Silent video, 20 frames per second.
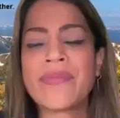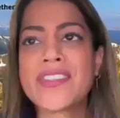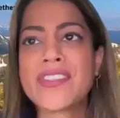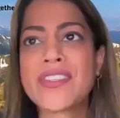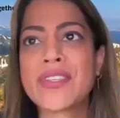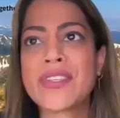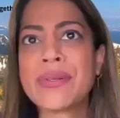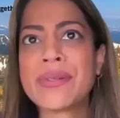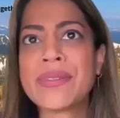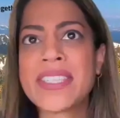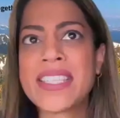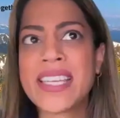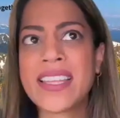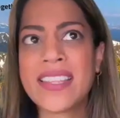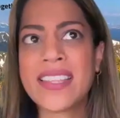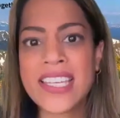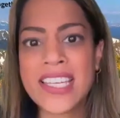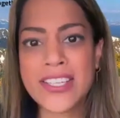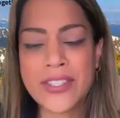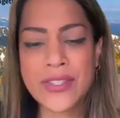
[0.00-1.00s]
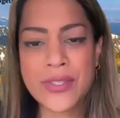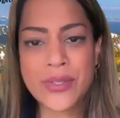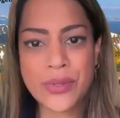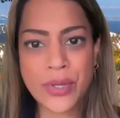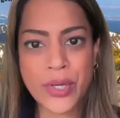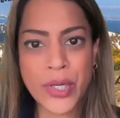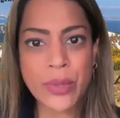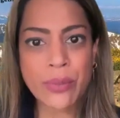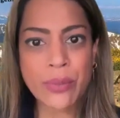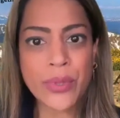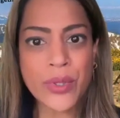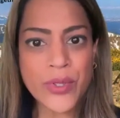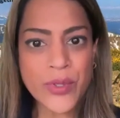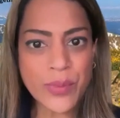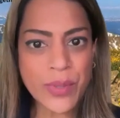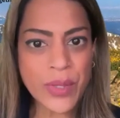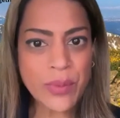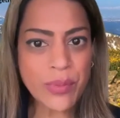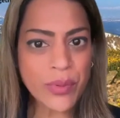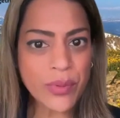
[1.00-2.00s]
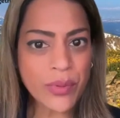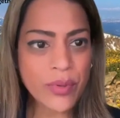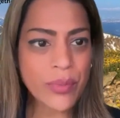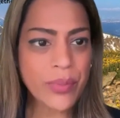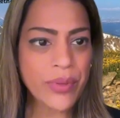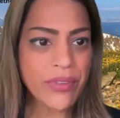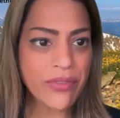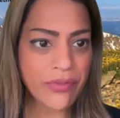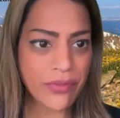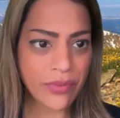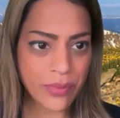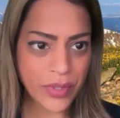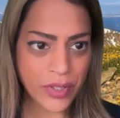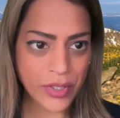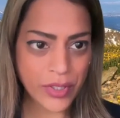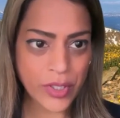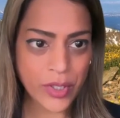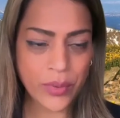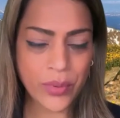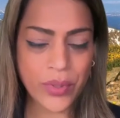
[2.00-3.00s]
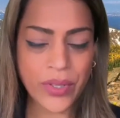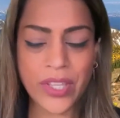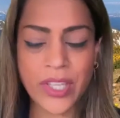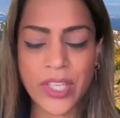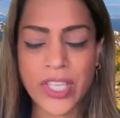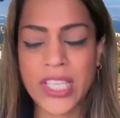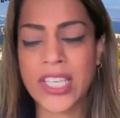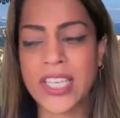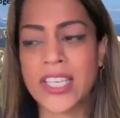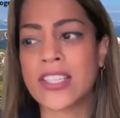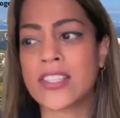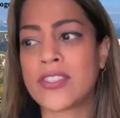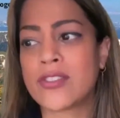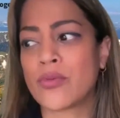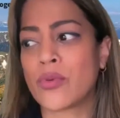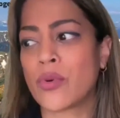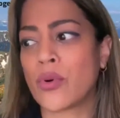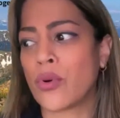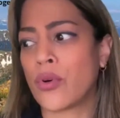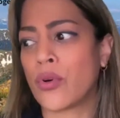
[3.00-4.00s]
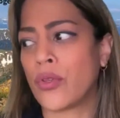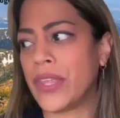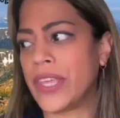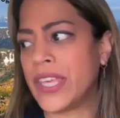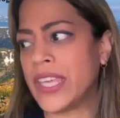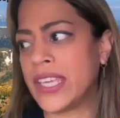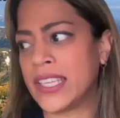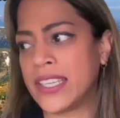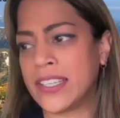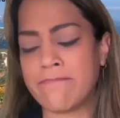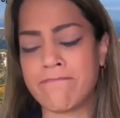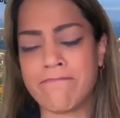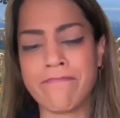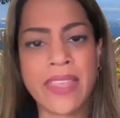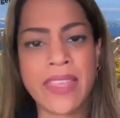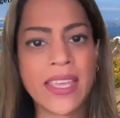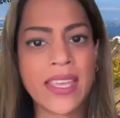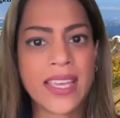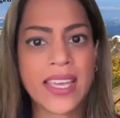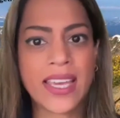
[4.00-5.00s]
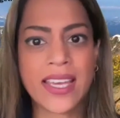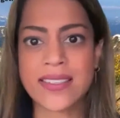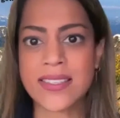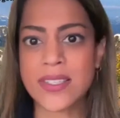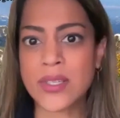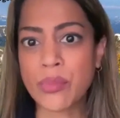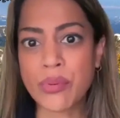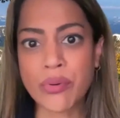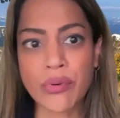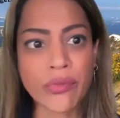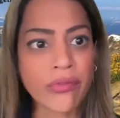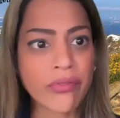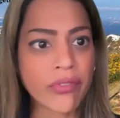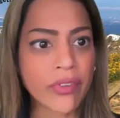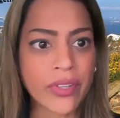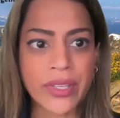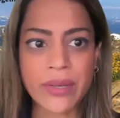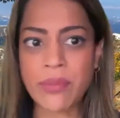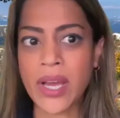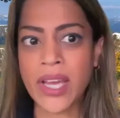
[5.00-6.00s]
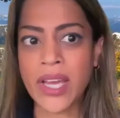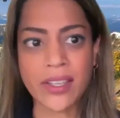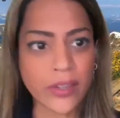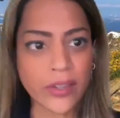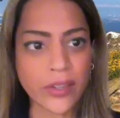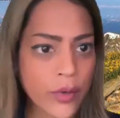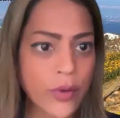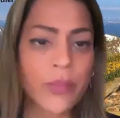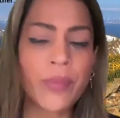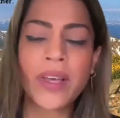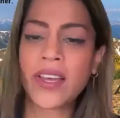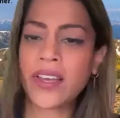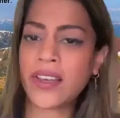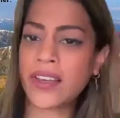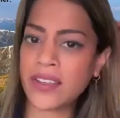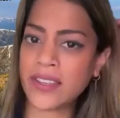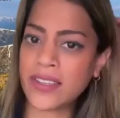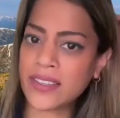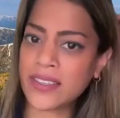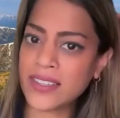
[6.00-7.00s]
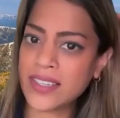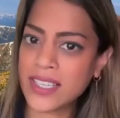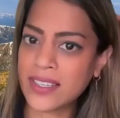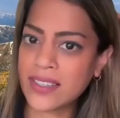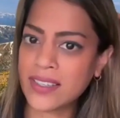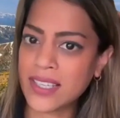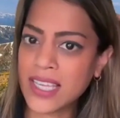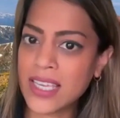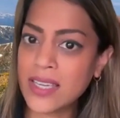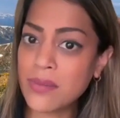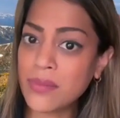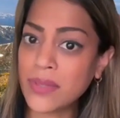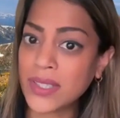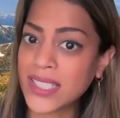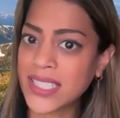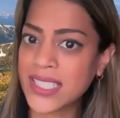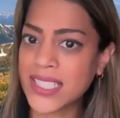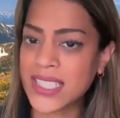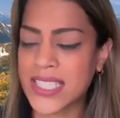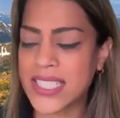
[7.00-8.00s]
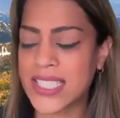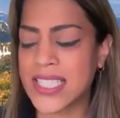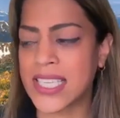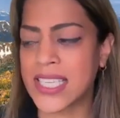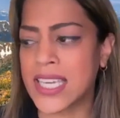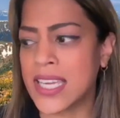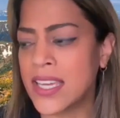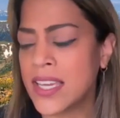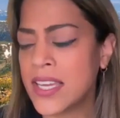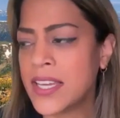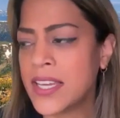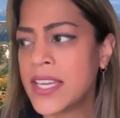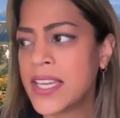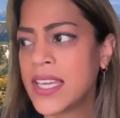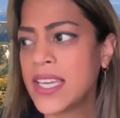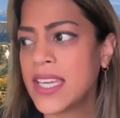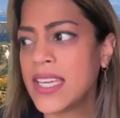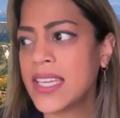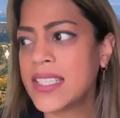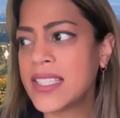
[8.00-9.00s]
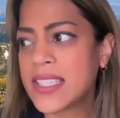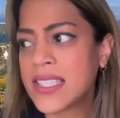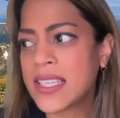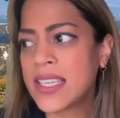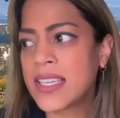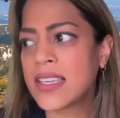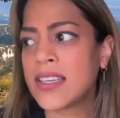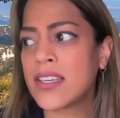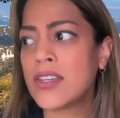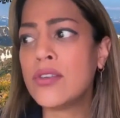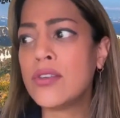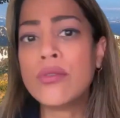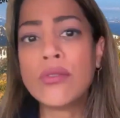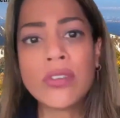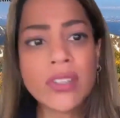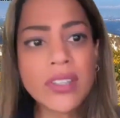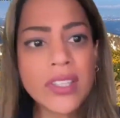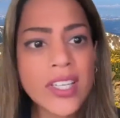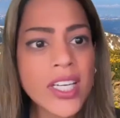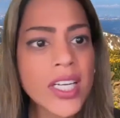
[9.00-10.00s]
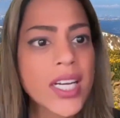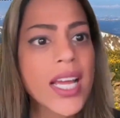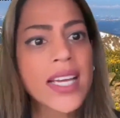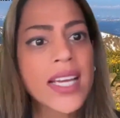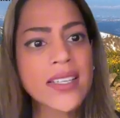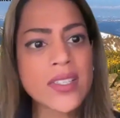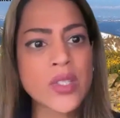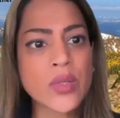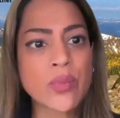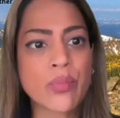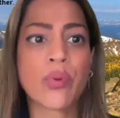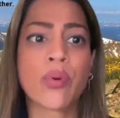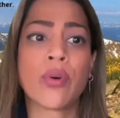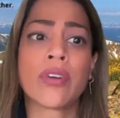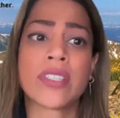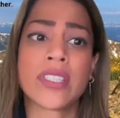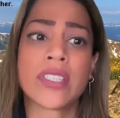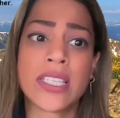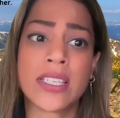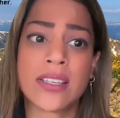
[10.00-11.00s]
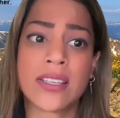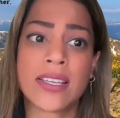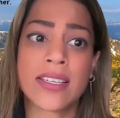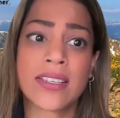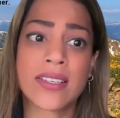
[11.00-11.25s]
so Selinexor, most people will be familiar with it and its role in has an approval in myeloma and heme malignancy. It's a nuclear exportin